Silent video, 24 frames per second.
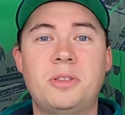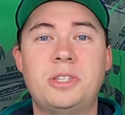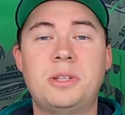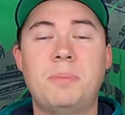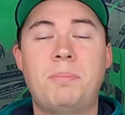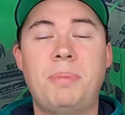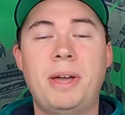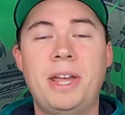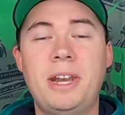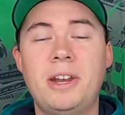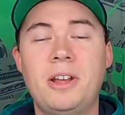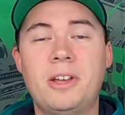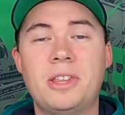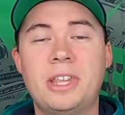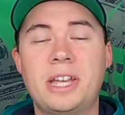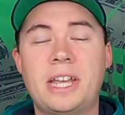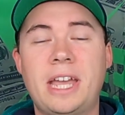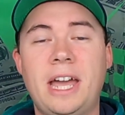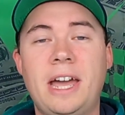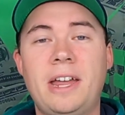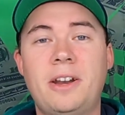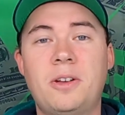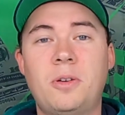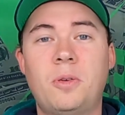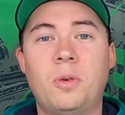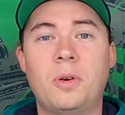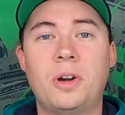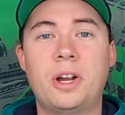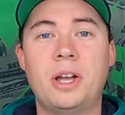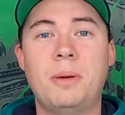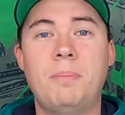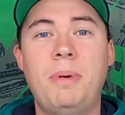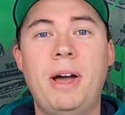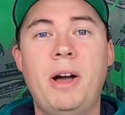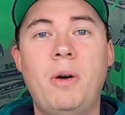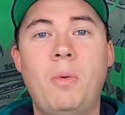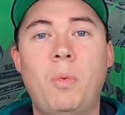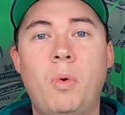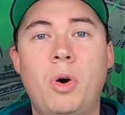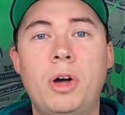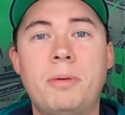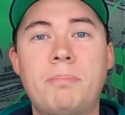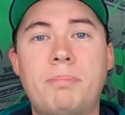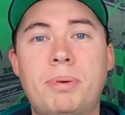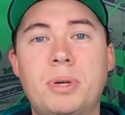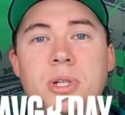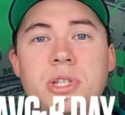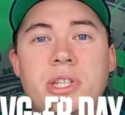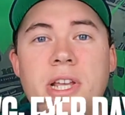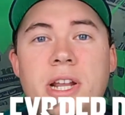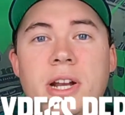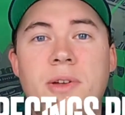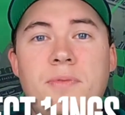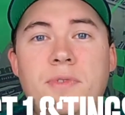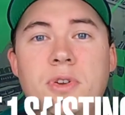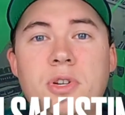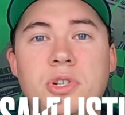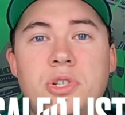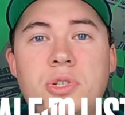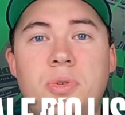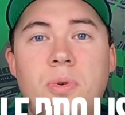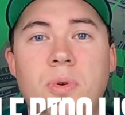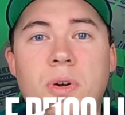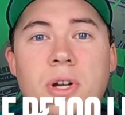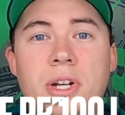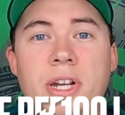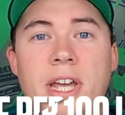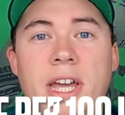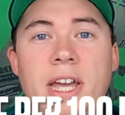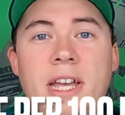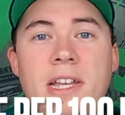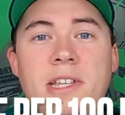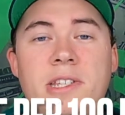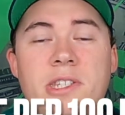depending on the category, about 1% of your store a day.